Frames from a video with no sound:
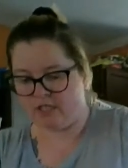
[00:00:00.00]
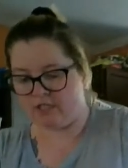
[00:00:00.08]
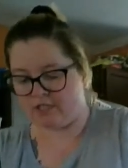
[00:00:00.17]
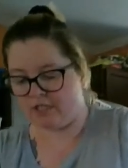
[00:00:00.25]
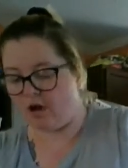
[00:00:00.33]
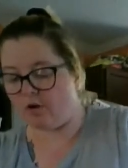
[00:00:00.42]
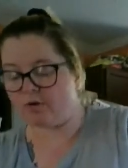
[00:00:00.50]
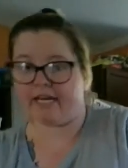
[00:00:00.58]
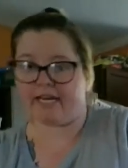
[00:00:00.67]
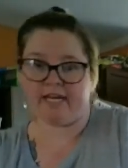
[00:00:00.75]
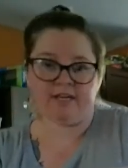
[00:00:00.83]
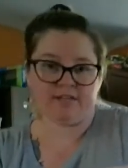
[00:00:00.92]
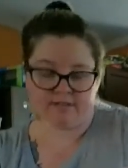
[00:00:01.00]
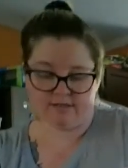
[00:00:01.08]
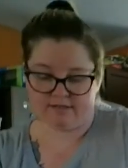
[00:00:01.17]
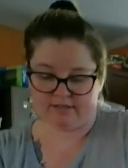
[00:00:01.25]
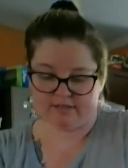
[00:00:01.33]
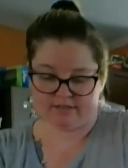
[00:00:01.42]
slowly.
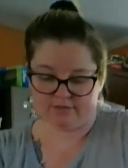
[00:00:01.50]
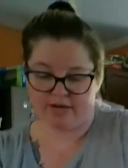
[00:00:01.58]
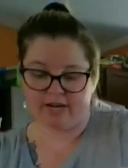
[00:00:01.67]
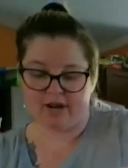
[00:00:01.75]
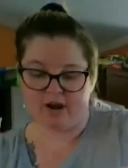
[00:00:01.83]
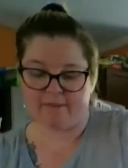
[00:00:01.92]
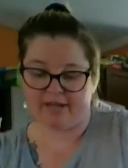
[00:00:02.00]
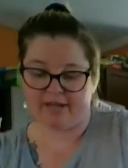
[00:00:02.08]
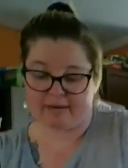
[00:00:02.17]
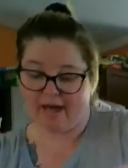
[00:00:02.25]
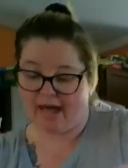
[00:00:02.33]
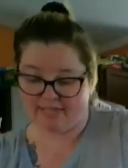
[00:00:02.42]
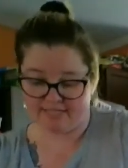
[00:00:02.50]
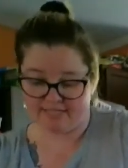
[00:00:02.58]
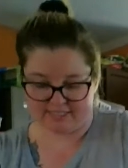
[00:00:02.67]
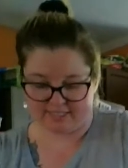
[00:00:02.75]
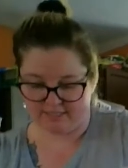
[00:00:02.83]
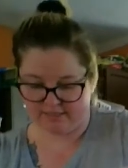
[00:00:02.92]
Right now I'm making a mess.
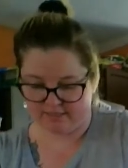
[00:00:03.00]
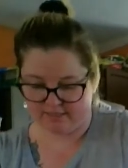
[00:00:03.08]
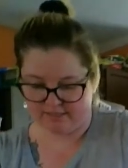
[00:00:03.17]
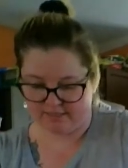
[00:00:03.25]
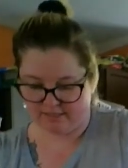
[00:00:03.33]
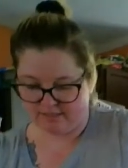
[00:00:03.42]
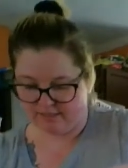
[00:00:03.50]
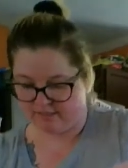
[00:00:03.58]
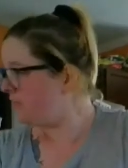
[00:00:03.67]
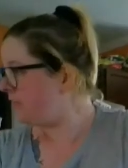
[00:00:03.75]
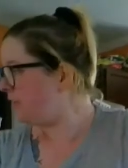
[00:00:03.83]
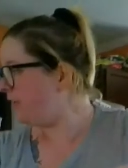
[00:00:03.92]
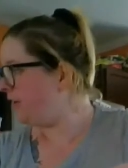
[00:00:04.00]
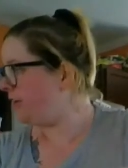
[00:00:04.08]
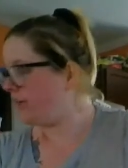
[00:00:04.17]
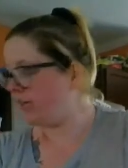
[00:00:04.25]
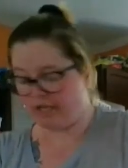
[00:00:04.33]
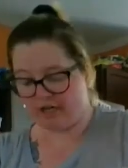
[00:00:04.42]
And you're
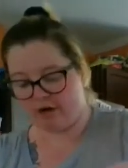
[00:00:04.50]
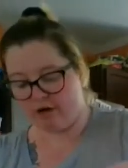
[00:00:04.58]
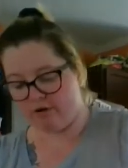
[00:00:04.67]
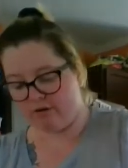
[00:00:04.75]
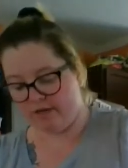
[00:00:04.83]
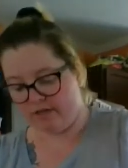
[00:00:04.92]
going to go